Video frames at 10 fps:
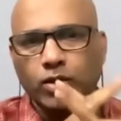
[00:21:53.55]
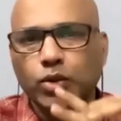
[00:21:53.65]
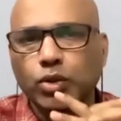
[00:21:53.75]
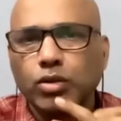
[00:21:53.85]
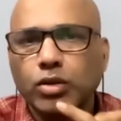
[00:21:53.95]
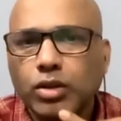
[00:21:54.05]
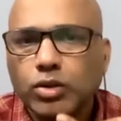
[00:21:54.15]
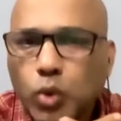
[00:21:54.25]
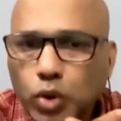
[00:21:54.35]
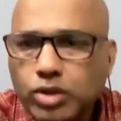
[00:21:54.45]
So
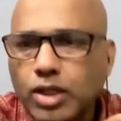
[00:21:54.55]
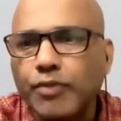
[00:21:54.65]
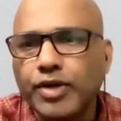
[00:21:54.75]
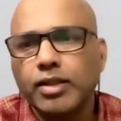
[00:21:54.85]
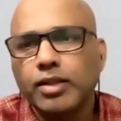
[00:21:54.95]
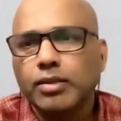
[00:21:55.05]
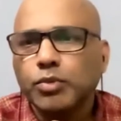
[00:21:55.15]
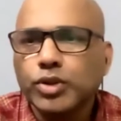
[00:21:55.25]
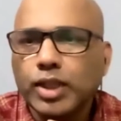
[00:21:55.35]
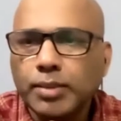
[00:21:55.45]
those towering
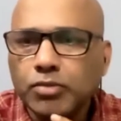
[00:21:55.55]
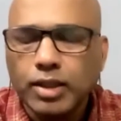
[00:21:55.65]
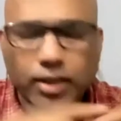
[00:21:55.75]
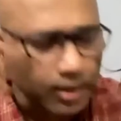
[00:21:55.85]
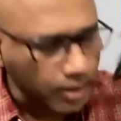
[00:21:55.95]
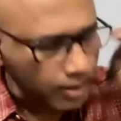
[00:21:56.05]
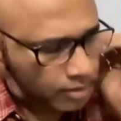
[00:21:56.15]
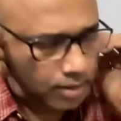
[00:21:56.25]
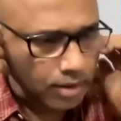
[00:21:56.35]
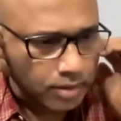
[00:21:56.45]
Muslim leaders,